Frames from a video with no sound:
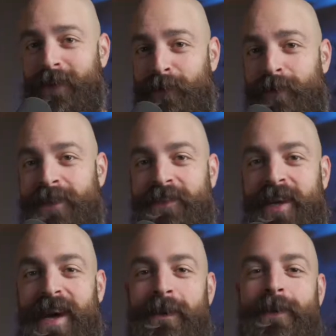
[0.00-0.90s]
a good
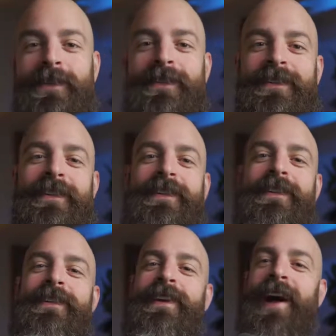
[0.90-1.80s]
job."
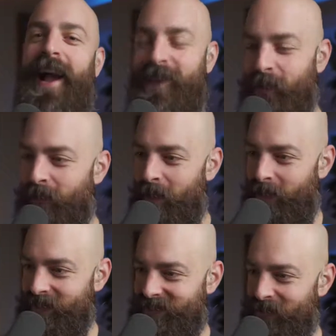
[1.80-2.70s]
I know that
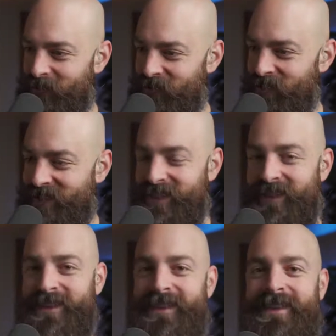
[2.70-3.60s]
might sound cheesy.